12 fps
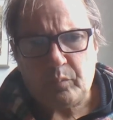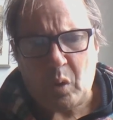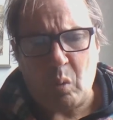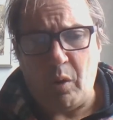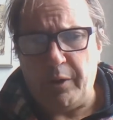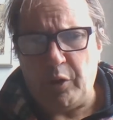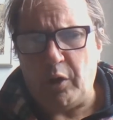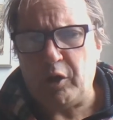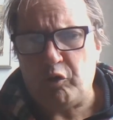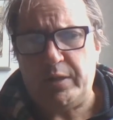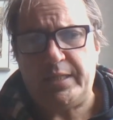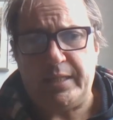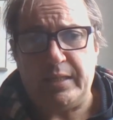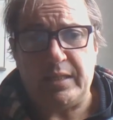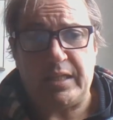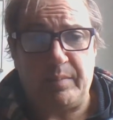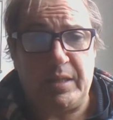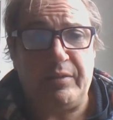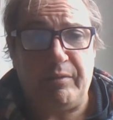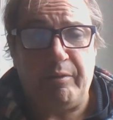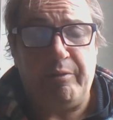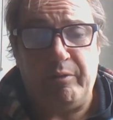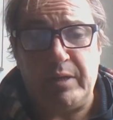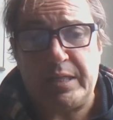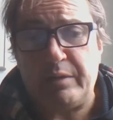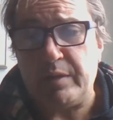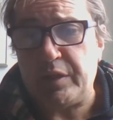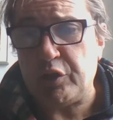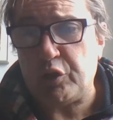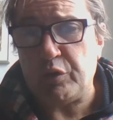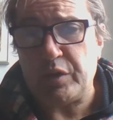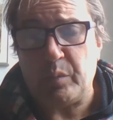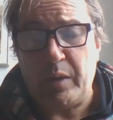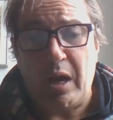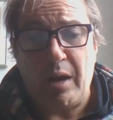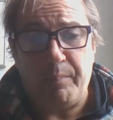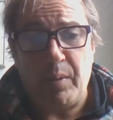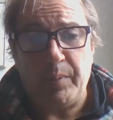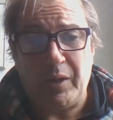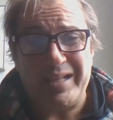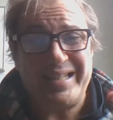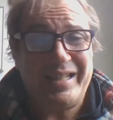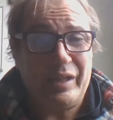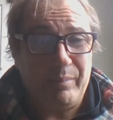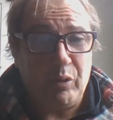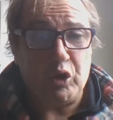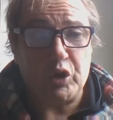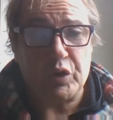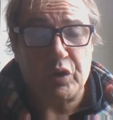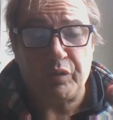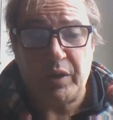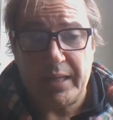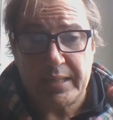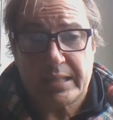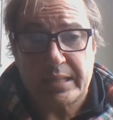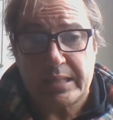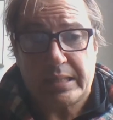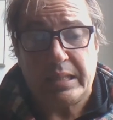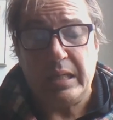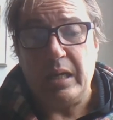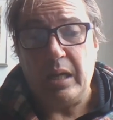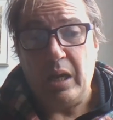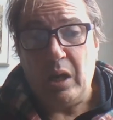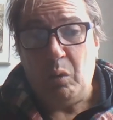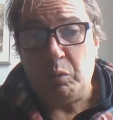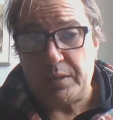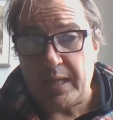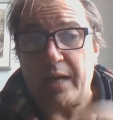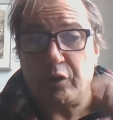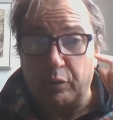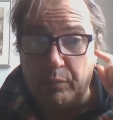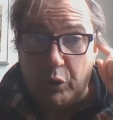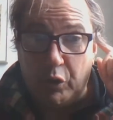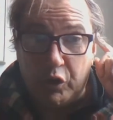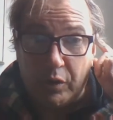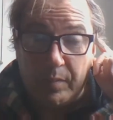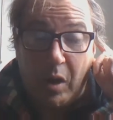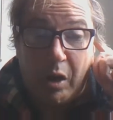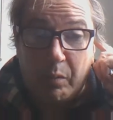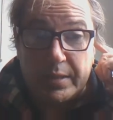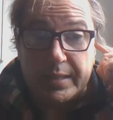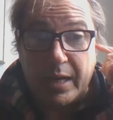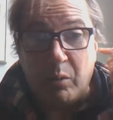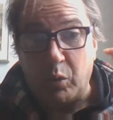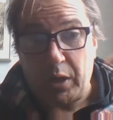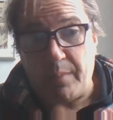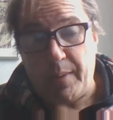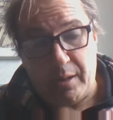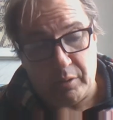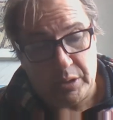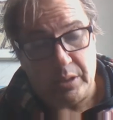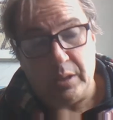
while not addressing some of these very, very serious issues. And we are probably going to see the emergence of clusters will start to emerge. I would say will come out